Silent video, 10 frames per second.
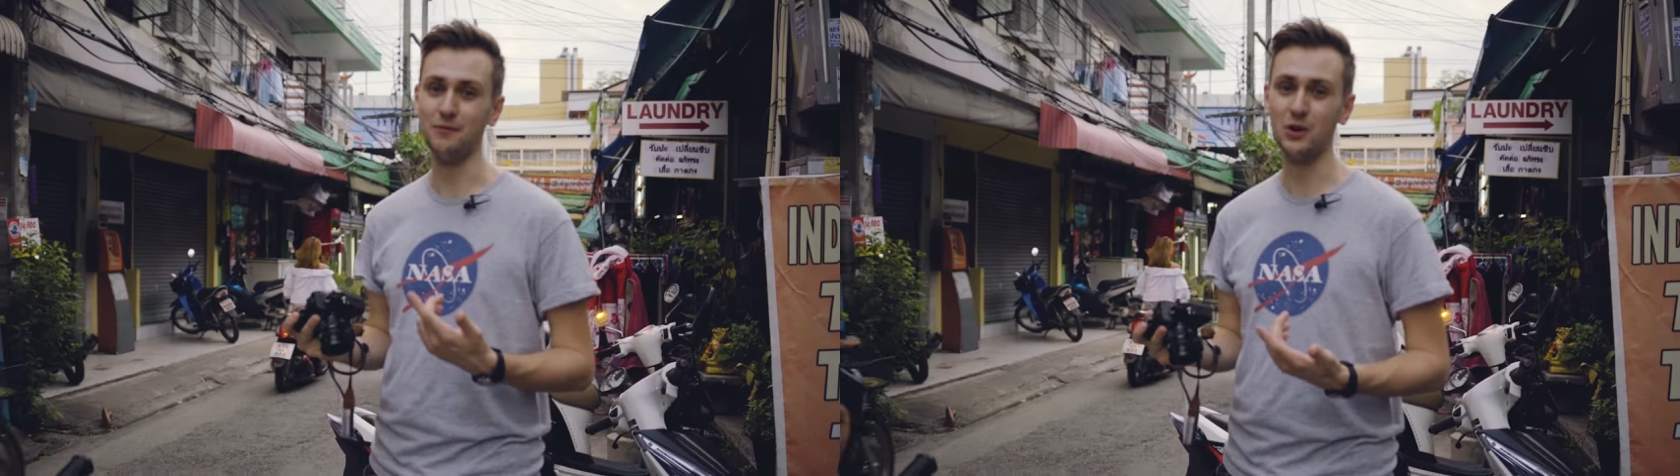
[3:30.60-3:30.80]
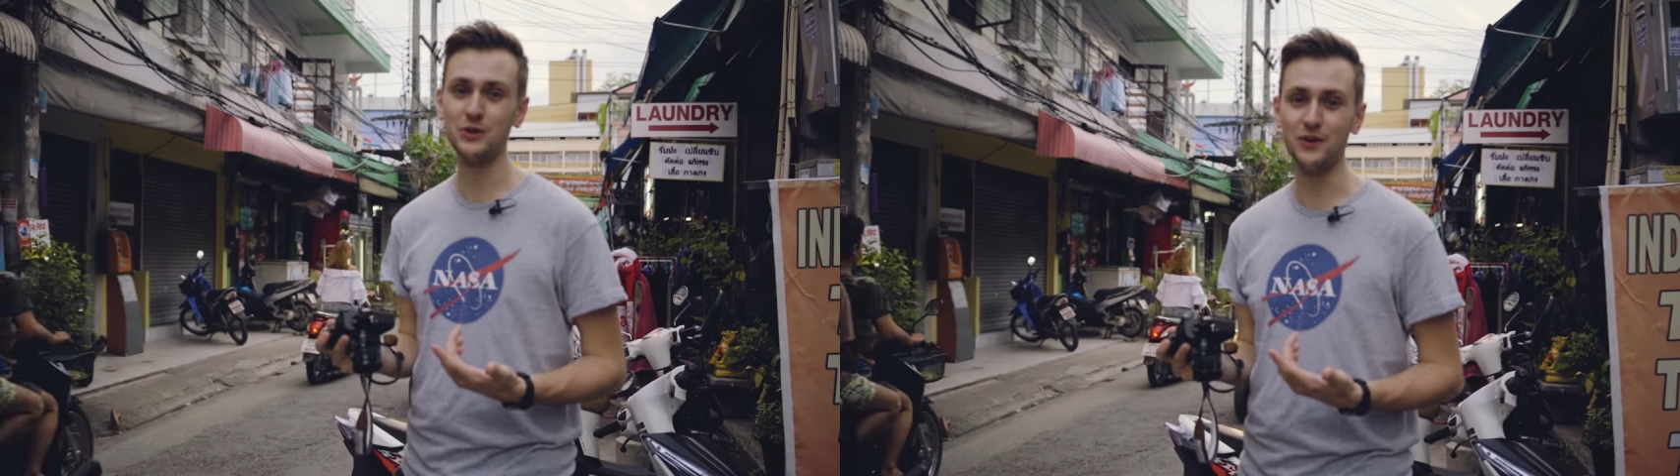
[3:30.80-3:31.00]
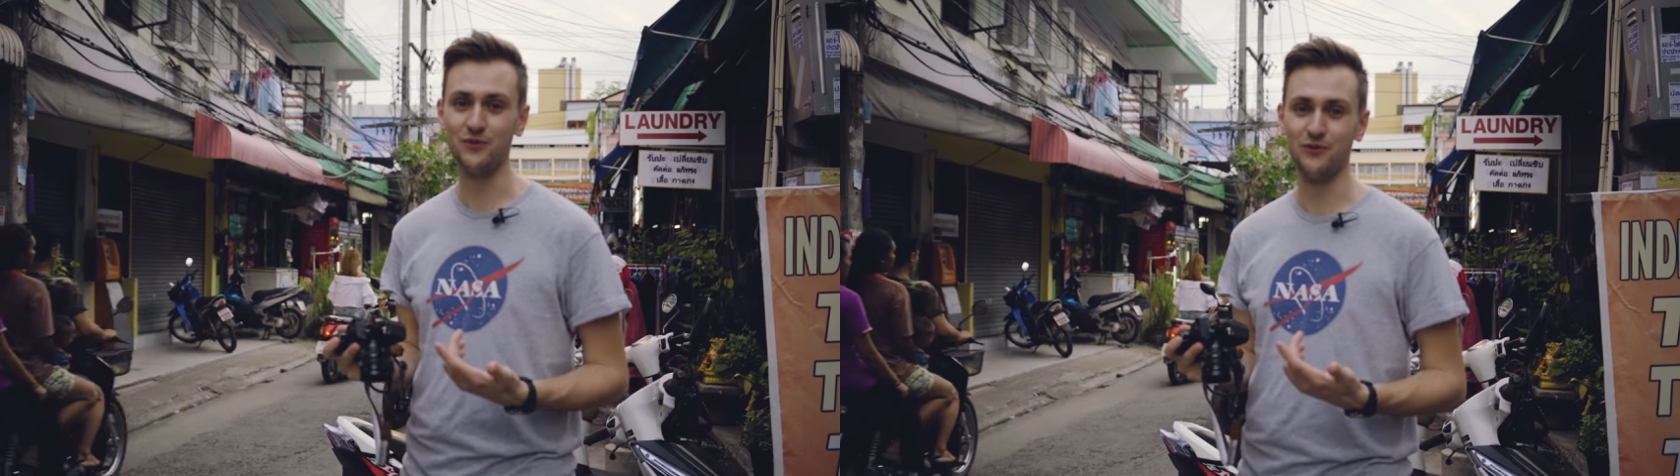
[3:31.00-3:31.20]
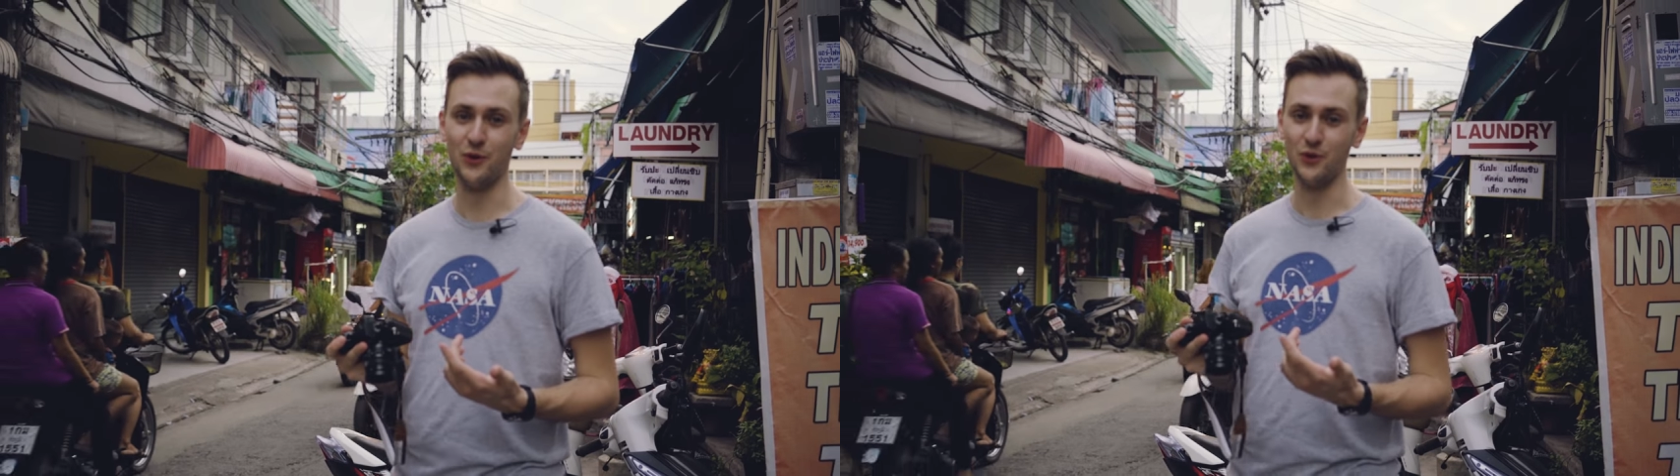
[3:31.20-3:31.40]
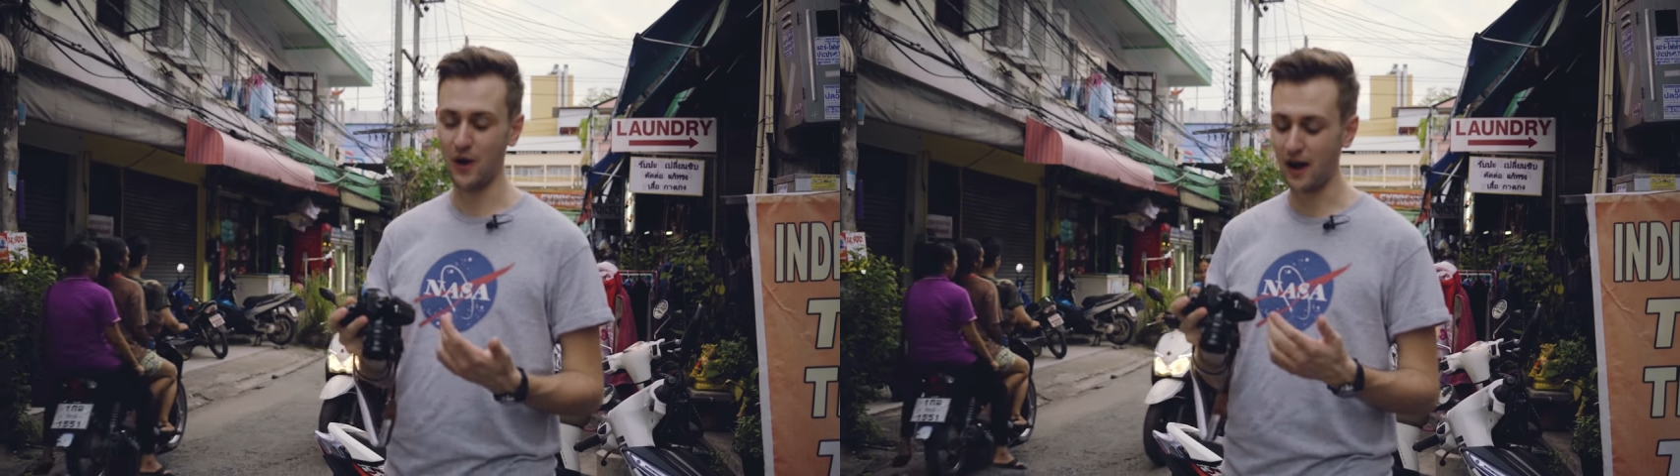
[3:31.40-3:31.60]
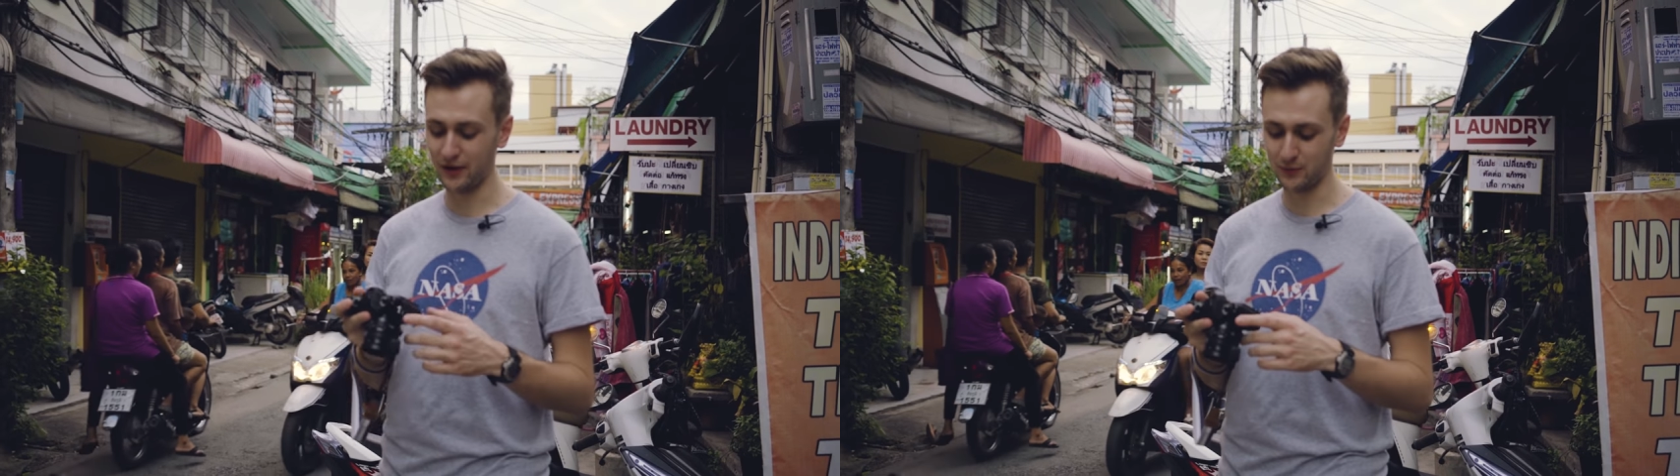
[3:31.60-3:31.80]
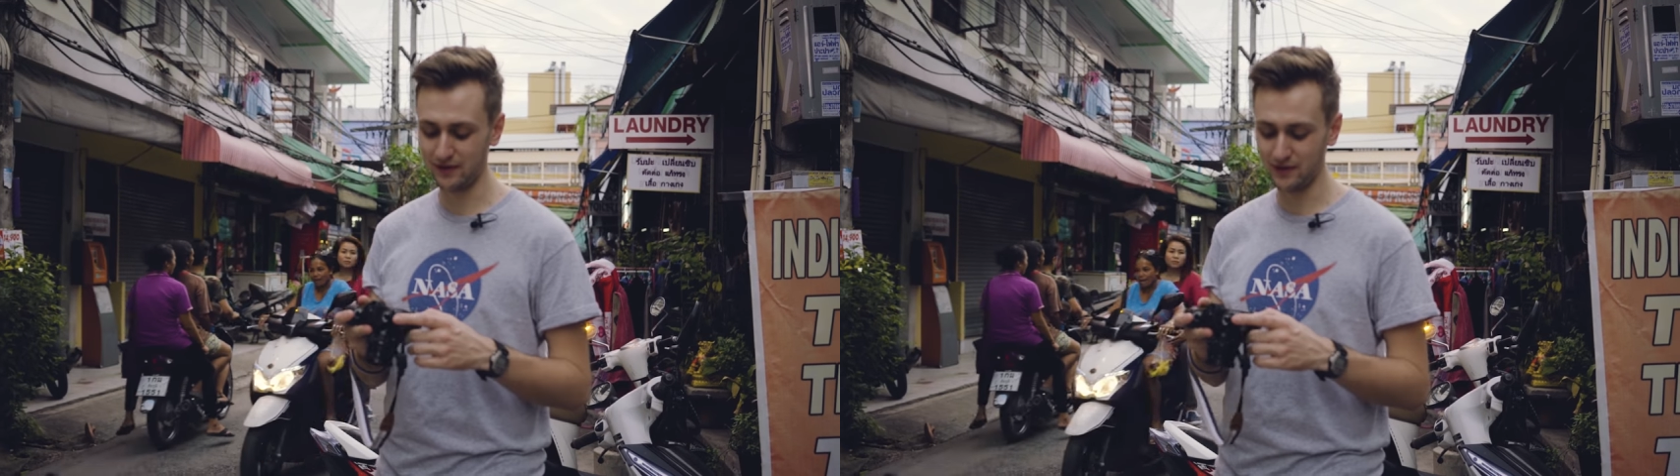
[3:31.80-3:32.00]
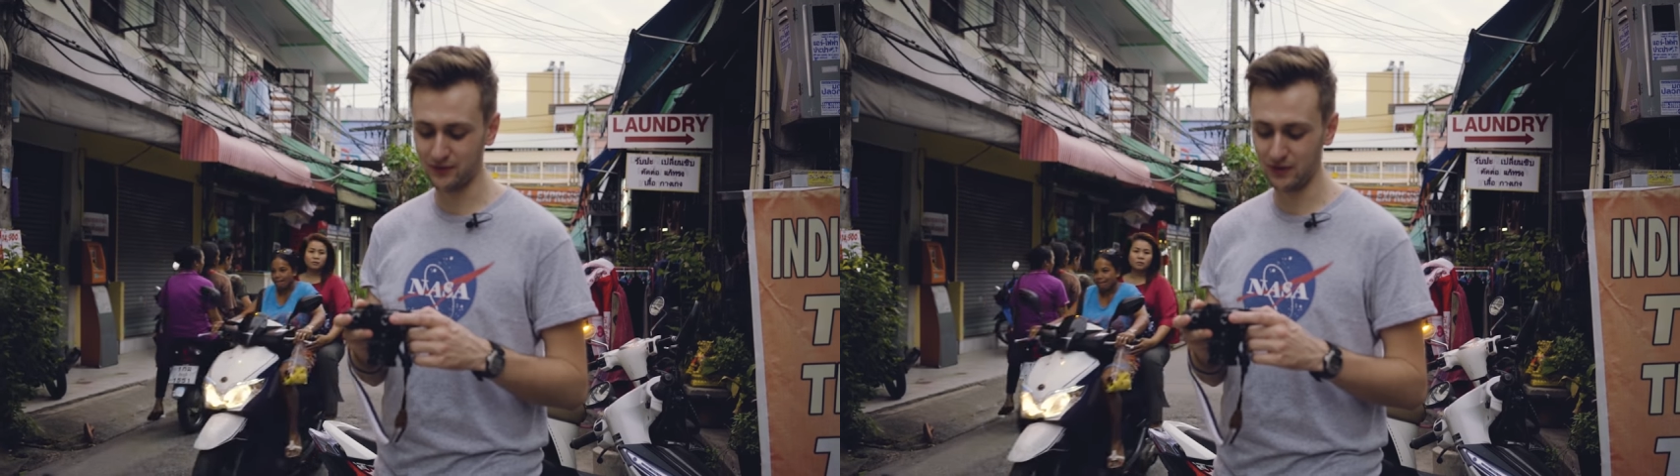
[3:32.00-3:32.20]
I'm not doing a full
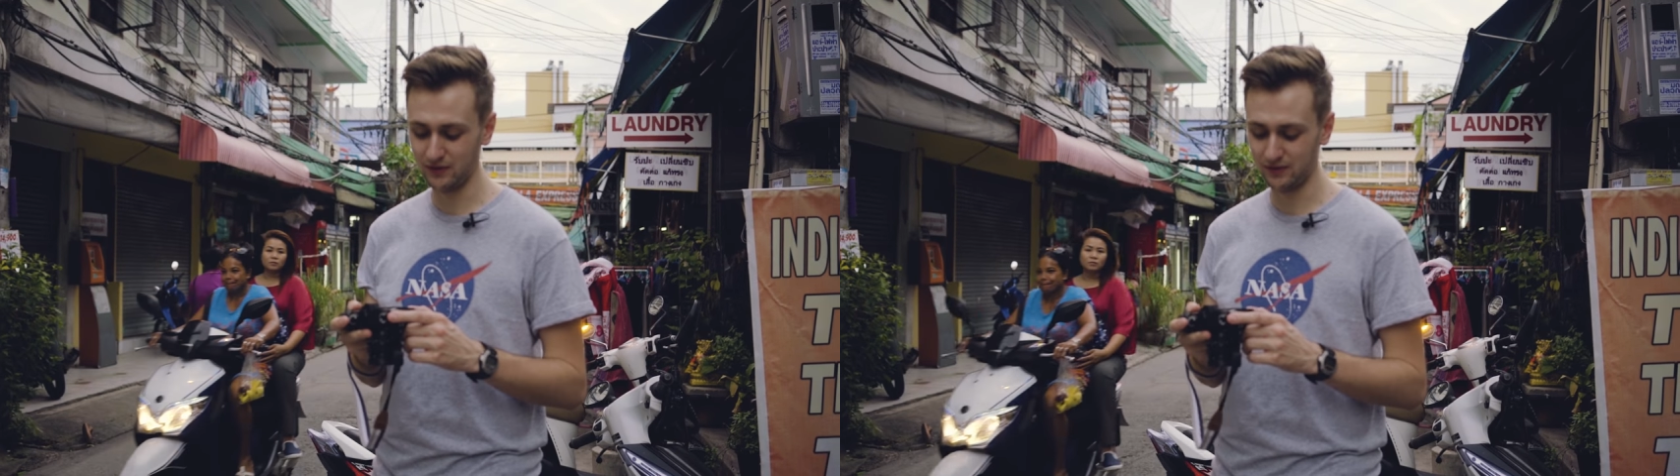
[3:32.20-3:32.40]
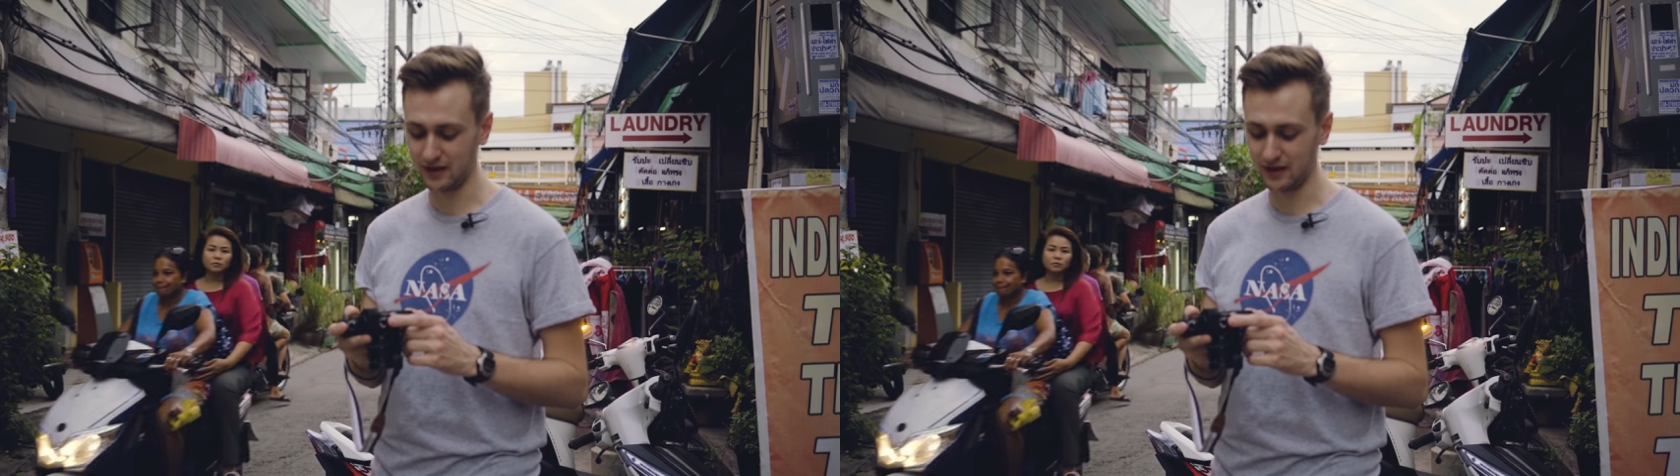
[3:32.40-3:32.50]
hardware review,